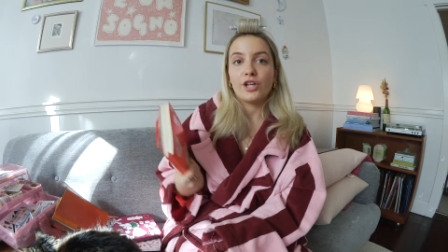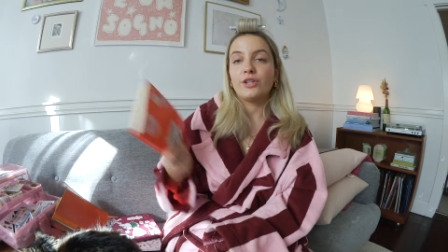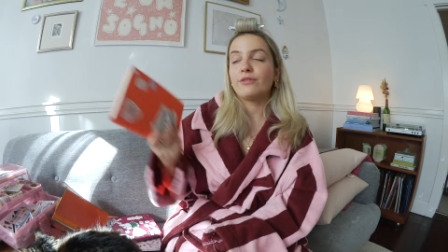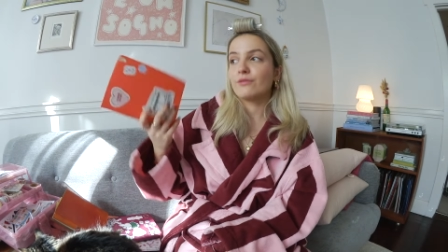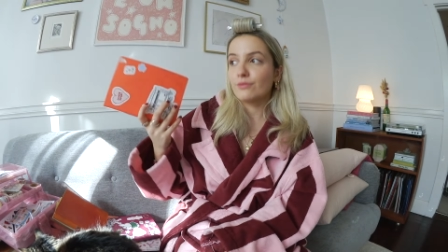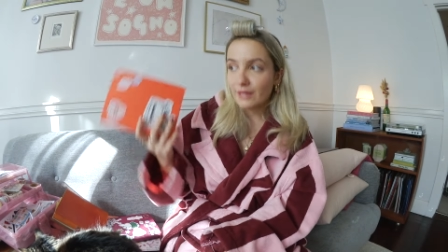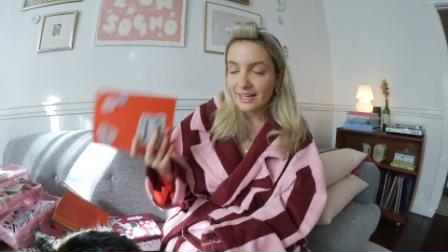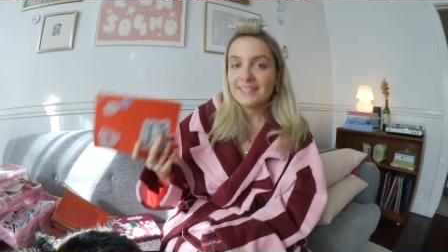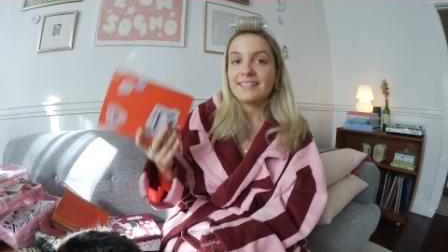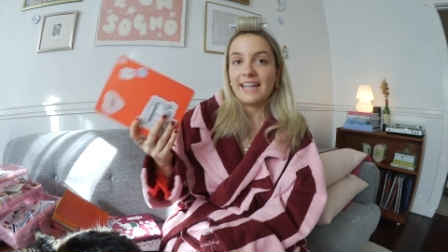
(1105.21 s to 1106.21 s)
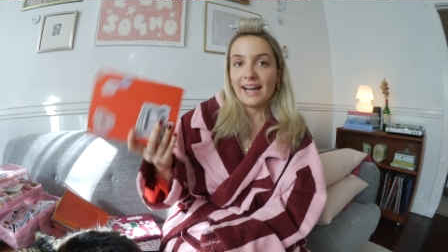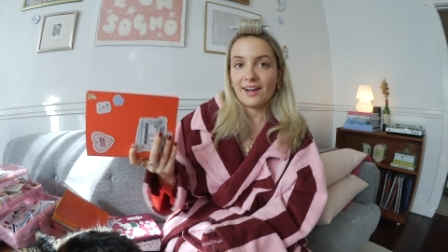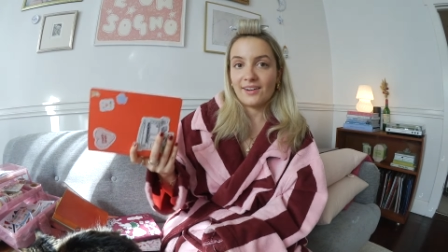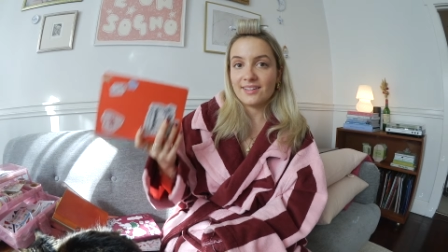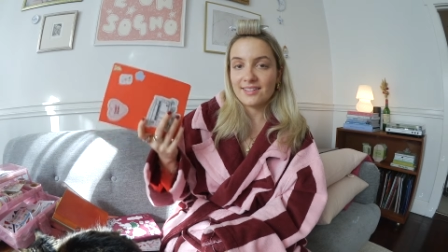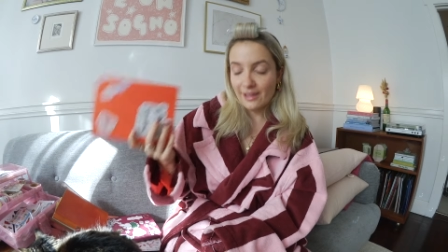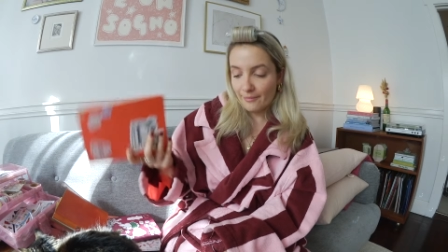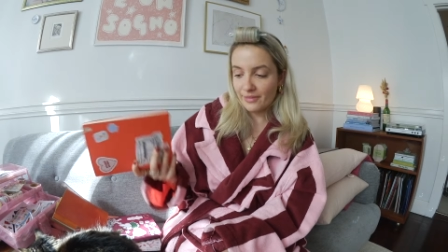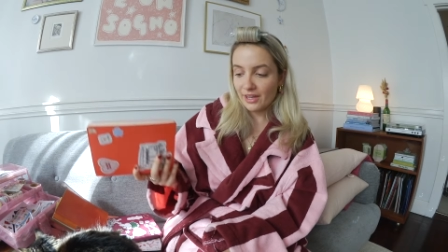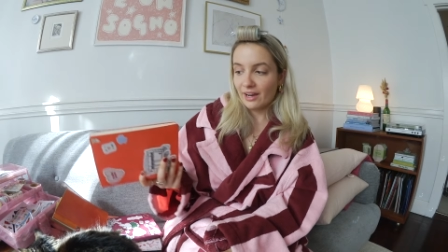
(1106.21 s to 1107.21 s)
You've written down
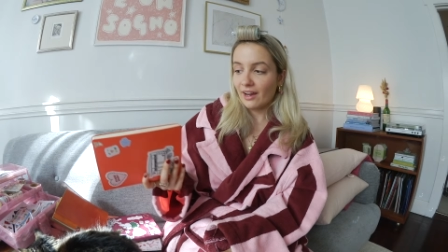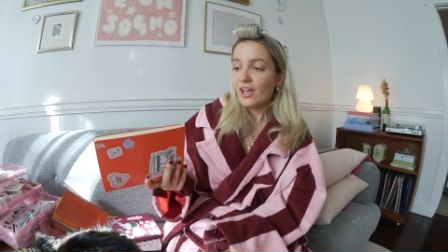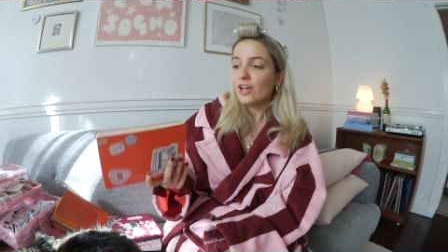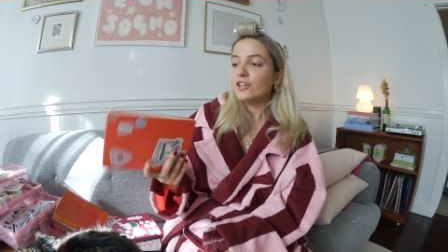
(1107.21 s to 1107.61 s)
something.